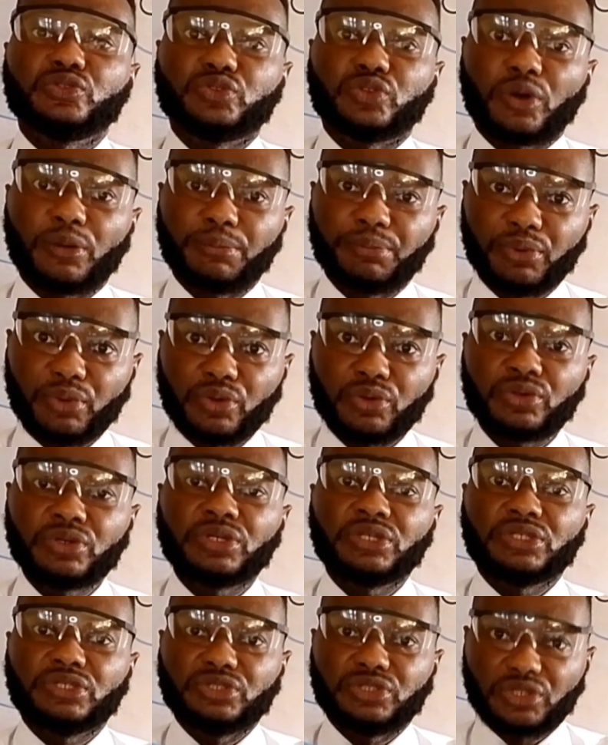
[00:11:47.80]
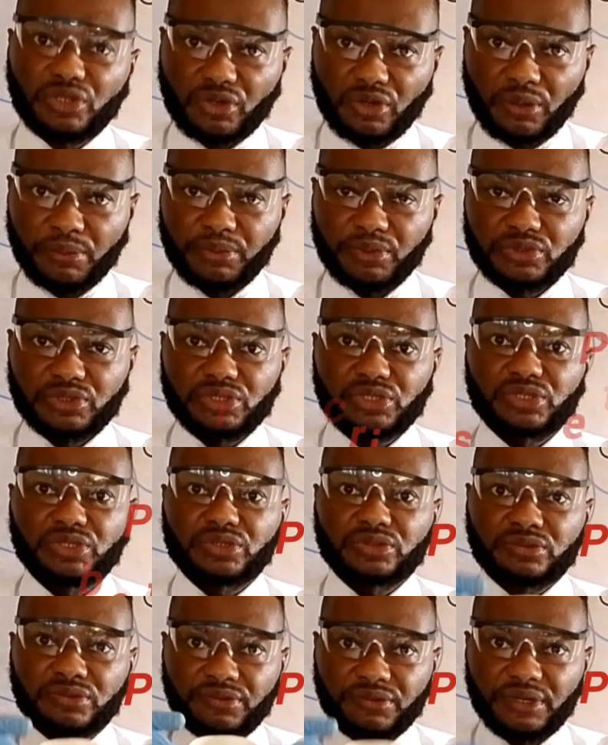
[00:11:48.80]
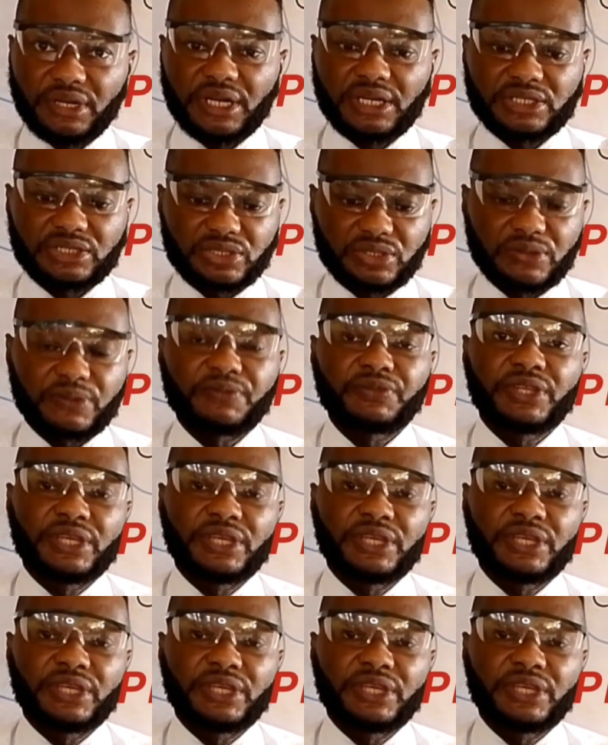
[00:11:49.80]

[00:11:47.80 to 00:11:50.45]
double decomposition reaction.